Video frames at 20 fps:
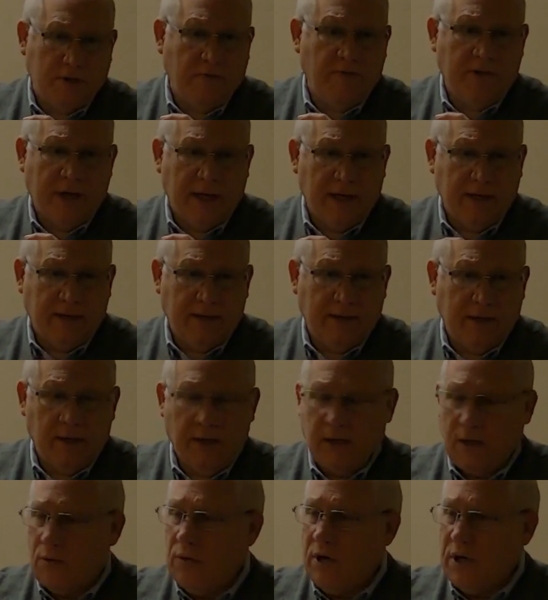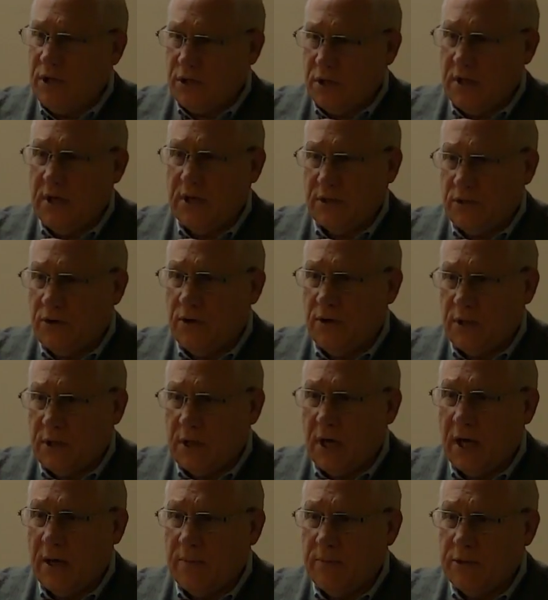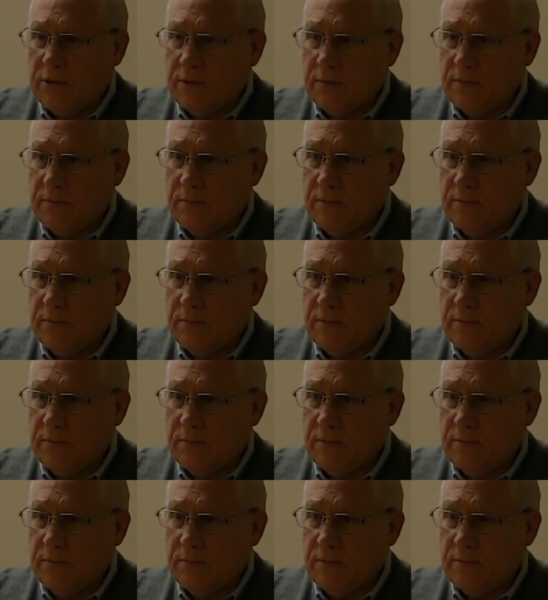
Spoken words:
of that equation at certain times.